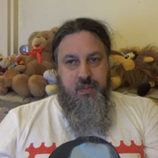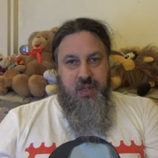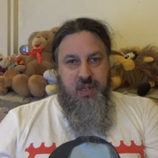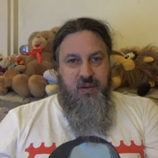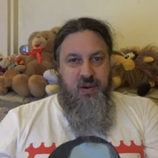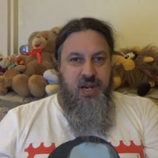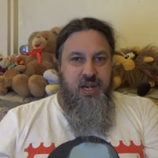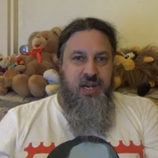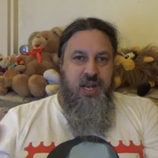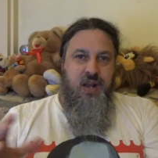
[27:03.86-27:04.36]
But
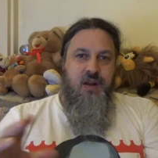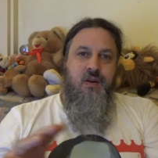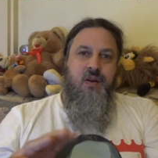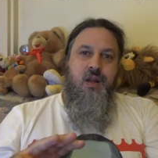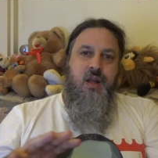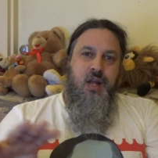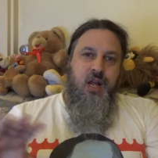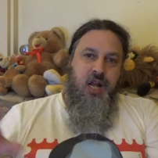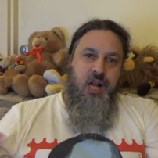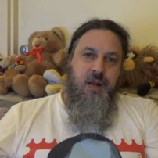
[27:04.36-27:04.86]
right now,
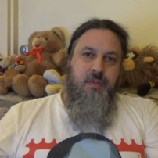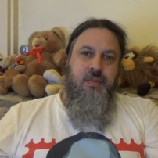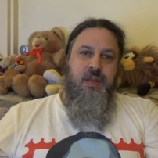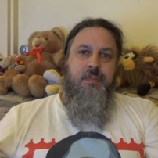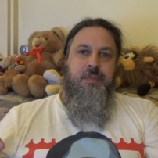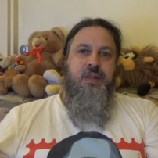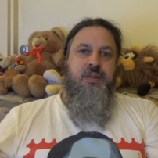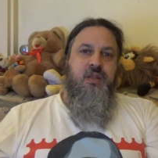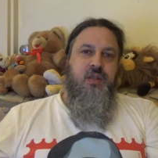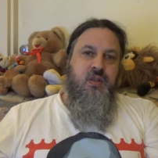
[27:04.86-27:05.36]
I'm
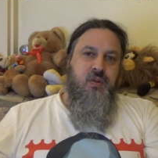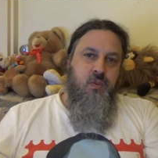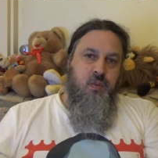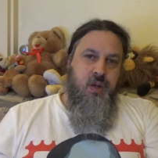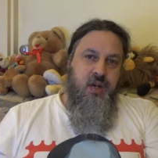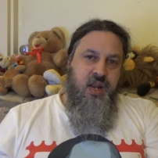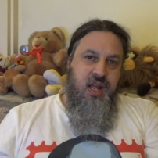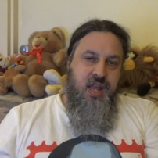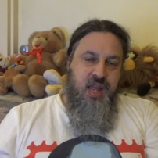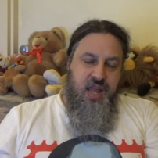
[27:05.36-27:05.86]
limited to
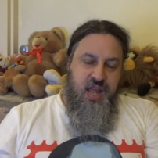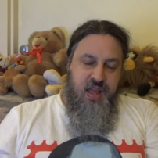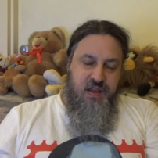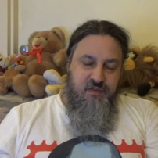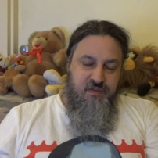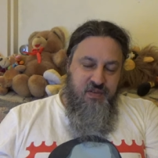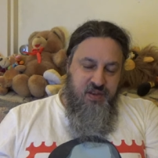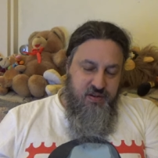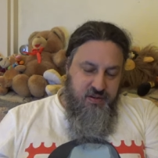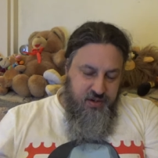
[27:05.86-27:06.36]
what I
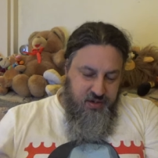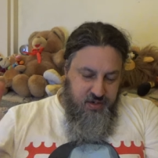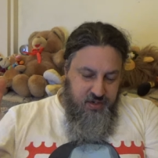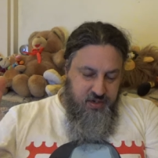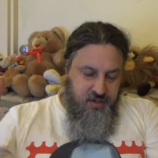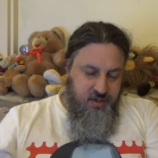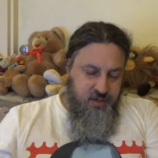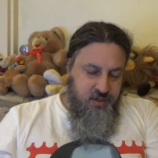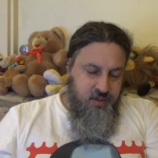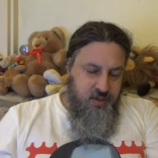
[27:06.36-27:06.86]
have,
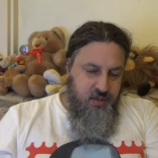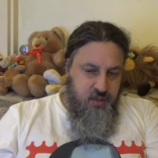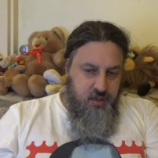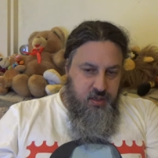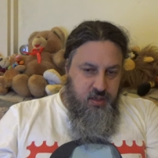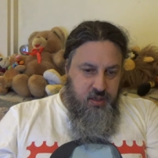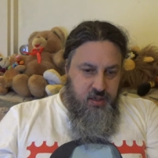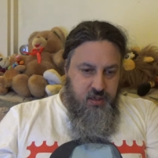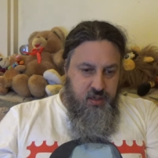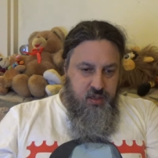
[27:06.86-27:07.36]
and
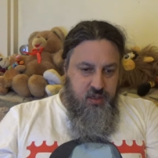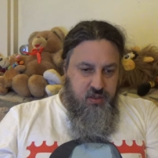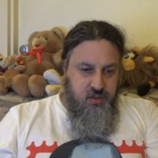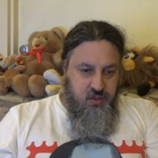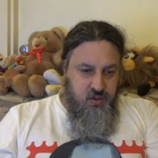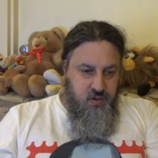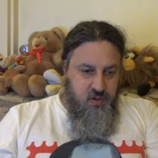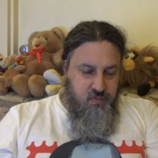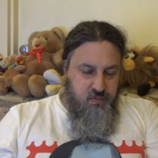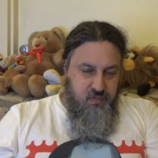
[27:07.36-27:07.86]

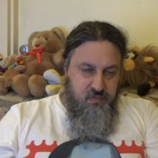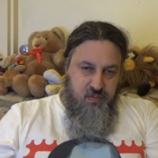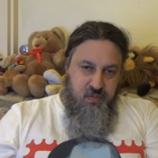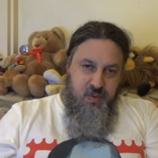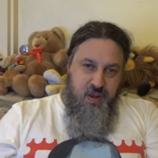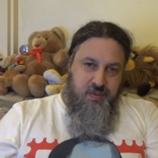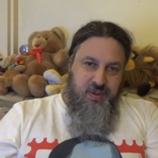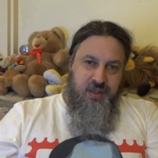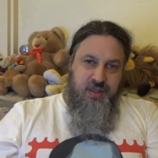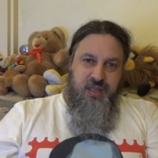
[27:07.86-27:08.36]
so
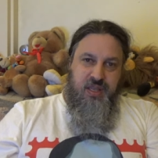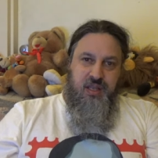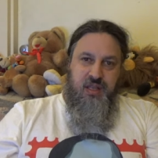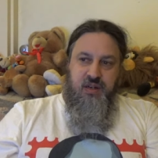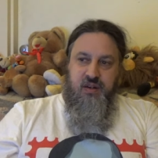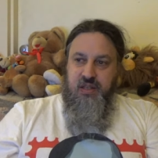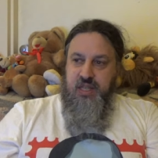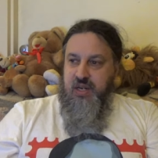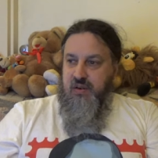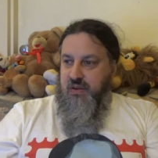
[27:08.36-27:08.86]
maybe
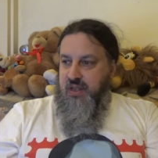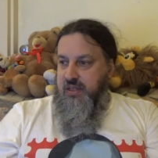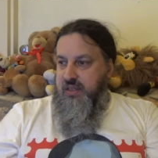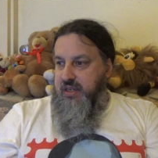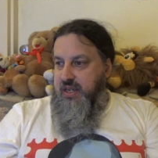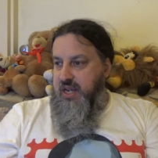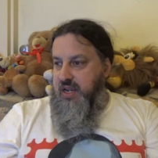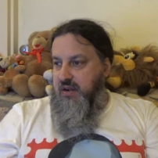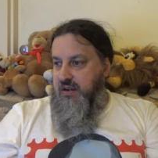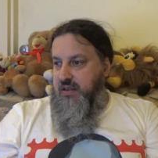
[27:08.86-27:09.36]
later on
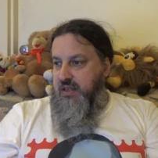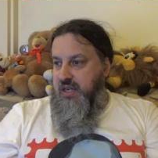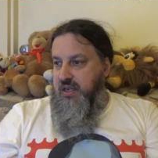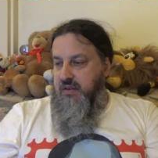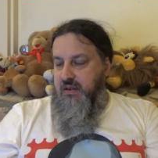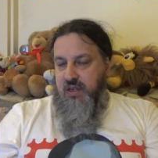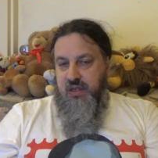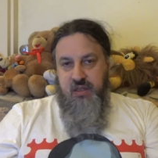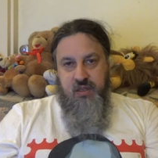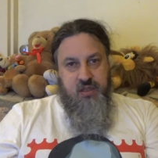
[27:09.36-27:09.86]
today or
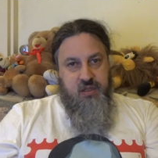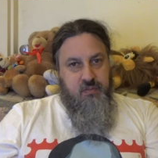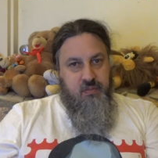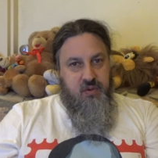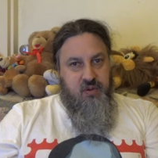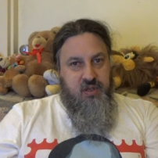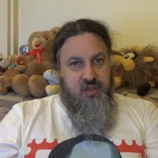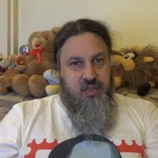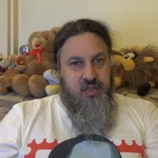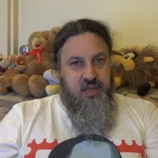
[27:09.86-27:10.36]
later on
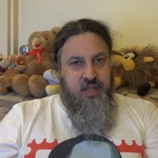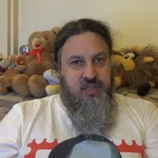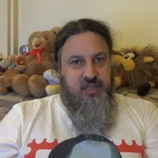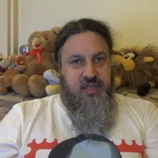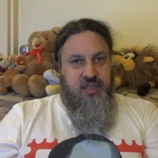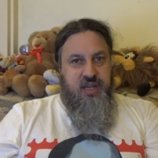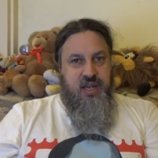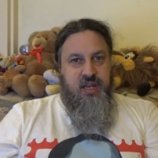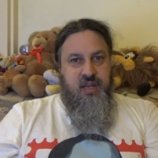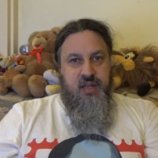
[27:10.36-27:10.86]

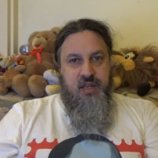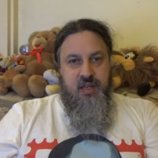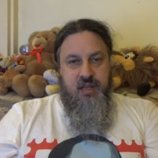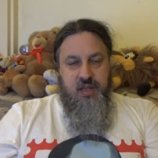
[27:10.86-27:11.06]
tonight,